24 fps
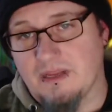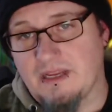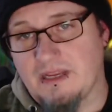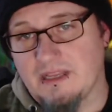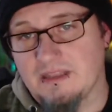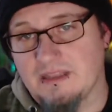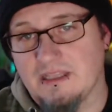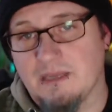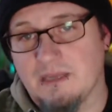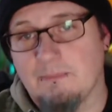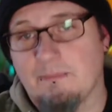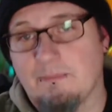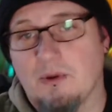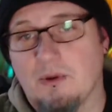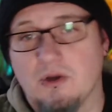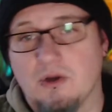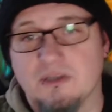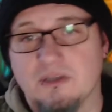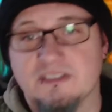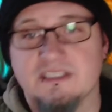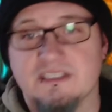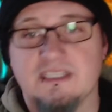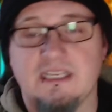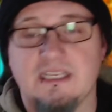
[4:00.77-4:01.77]
in the
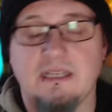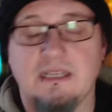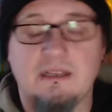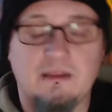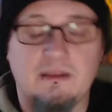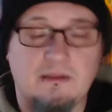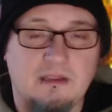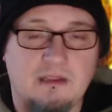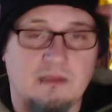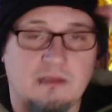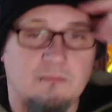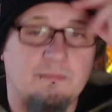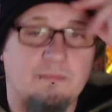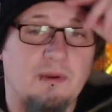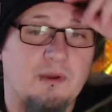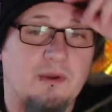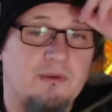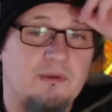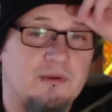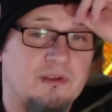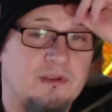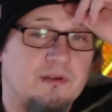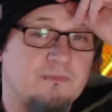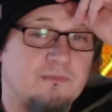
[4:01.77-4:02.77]
epoxy
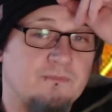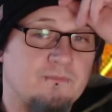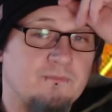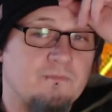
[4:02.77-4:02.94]
component.